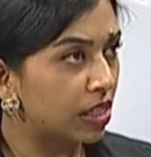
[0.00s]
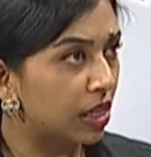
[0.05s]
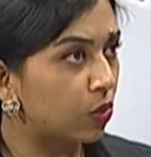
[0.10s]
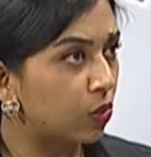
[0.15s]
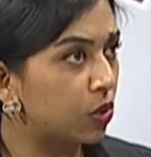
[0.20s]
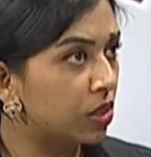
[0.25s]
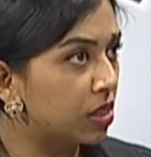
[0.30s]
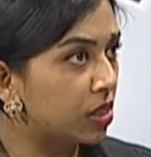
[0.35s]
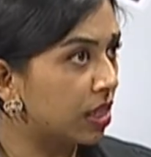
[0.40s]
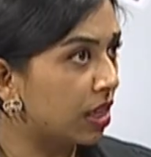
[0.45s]
that
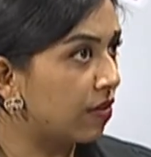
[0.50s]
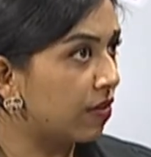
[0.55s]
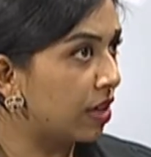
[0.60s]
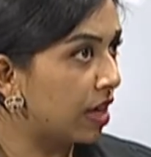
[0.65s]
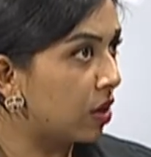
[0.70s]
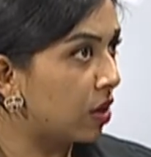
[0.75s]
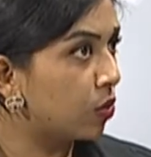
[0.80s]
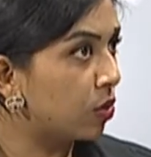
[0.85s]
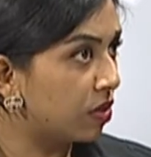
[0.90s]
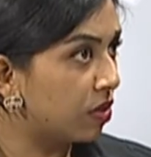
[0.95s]
was given
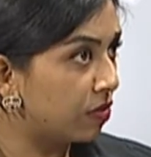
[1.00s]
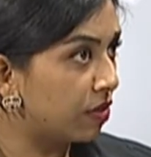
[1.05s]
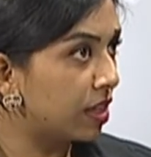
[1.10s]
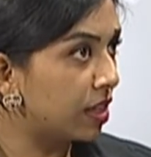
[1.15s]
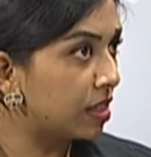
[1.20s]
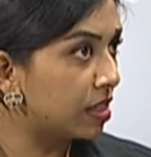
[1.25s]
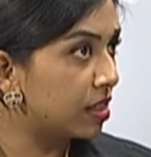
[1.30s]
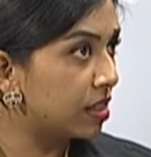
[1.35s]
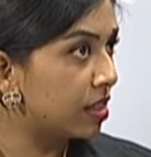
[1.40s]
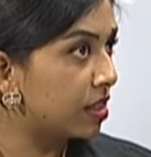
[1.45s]
out with the flood
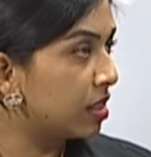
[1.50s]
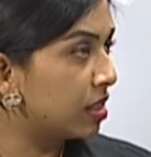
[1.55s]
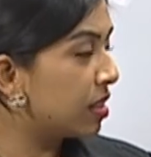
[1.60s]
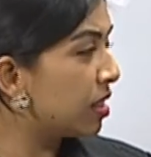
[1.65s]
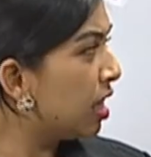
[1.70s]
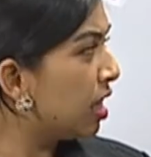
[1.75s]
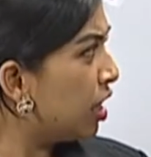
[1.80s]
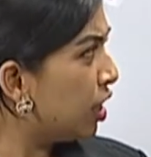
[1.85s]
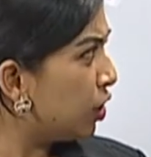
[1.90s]
assistance,